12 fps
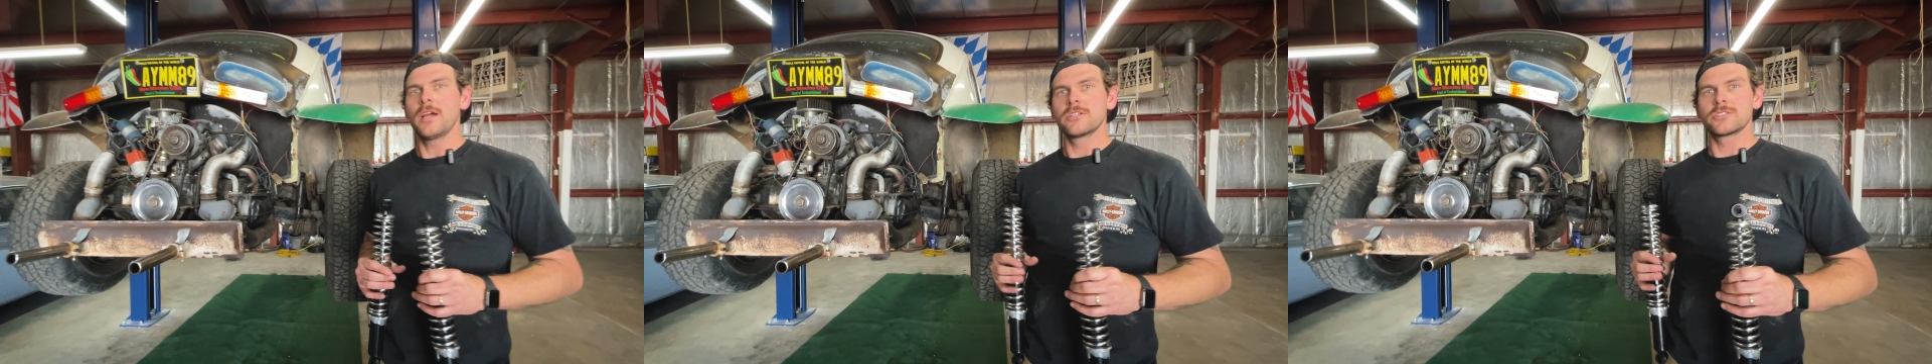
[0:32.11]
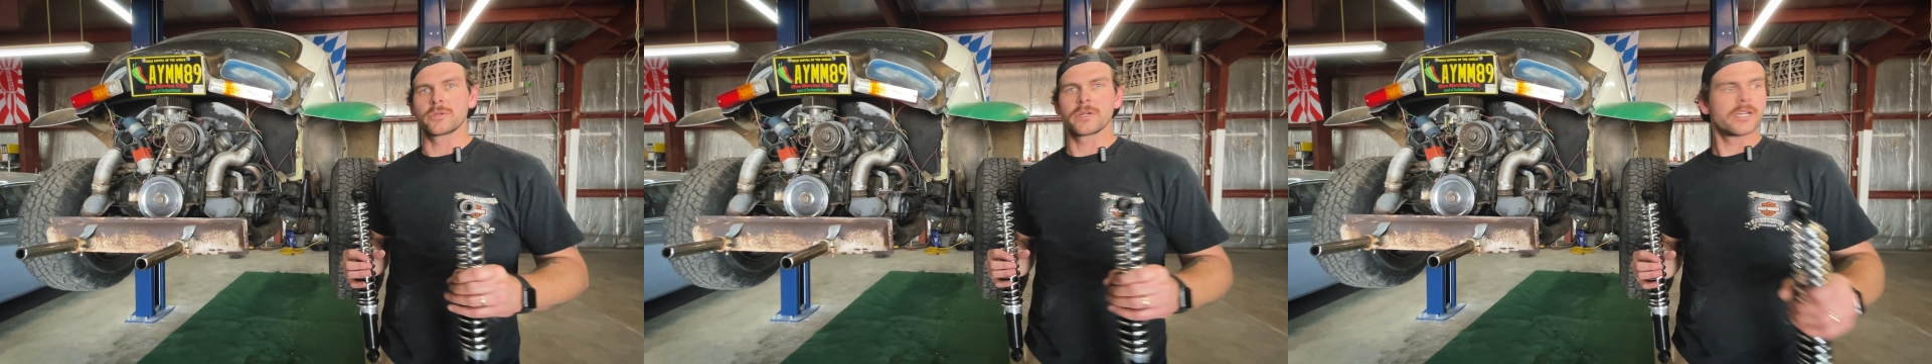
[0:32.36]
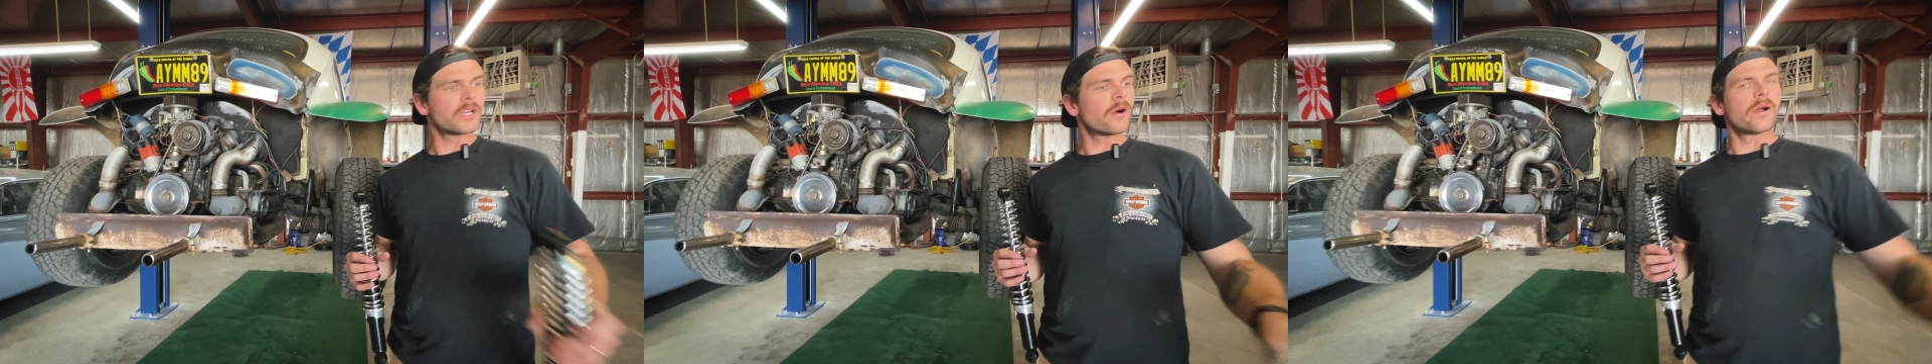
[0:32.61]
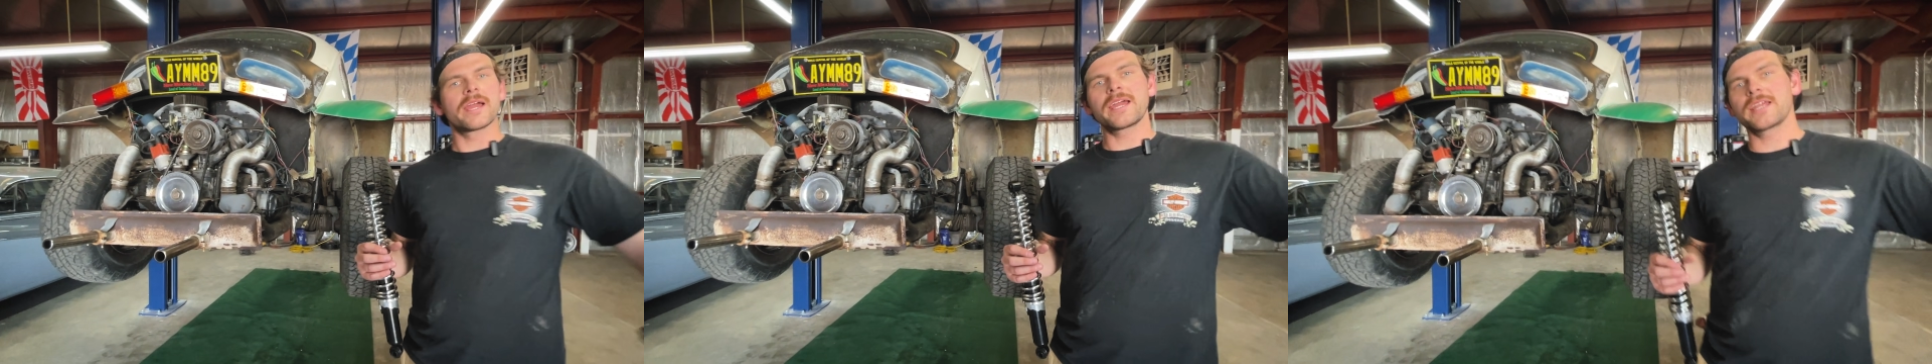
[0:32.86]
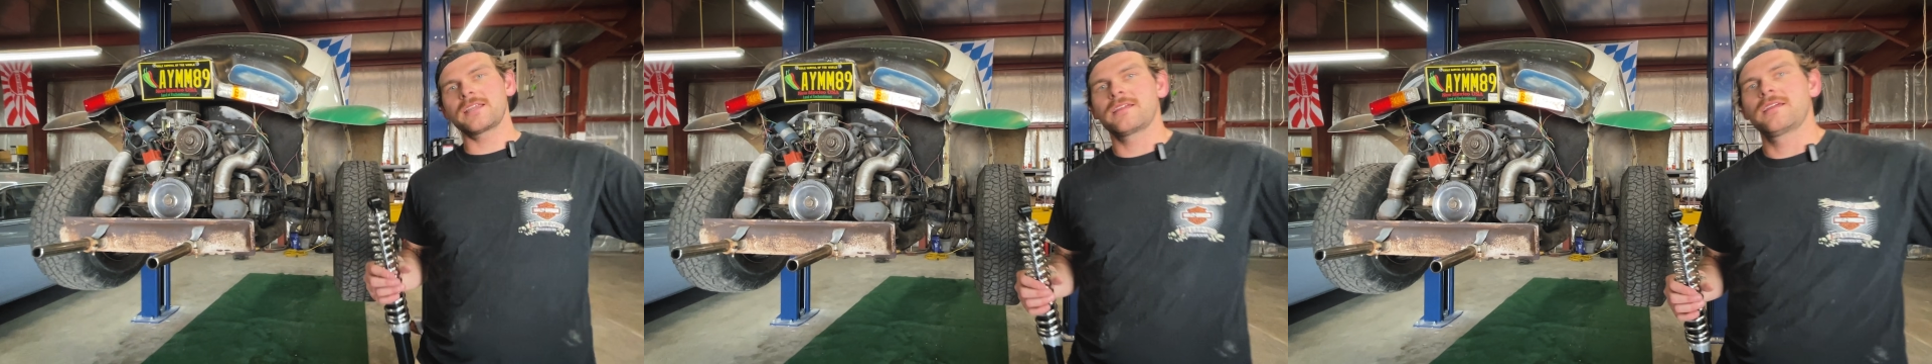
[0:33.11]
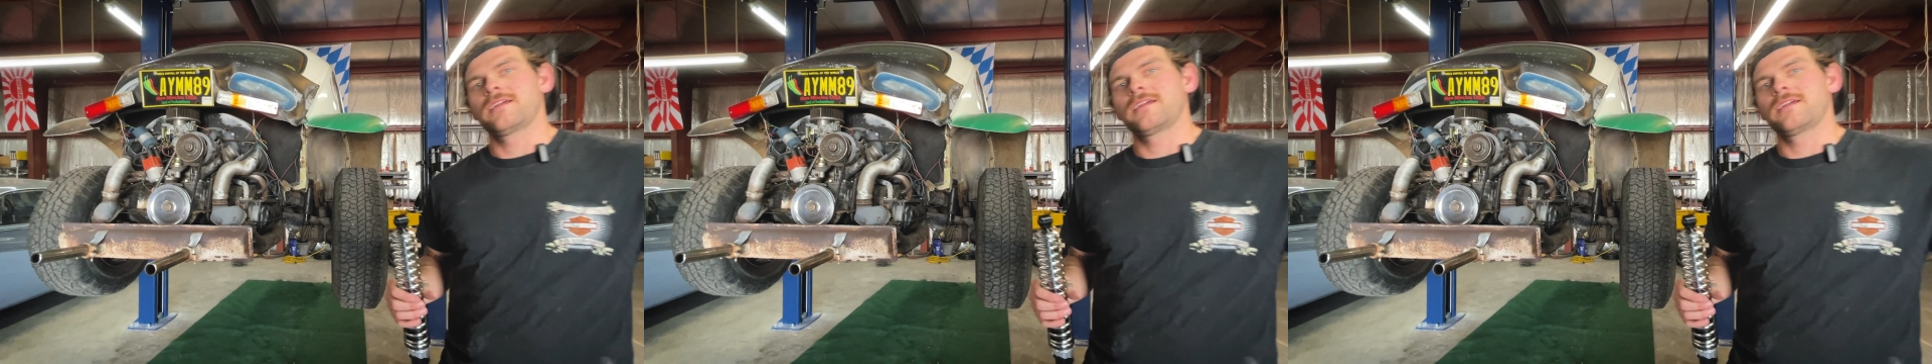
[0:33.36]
So we're going to go ahead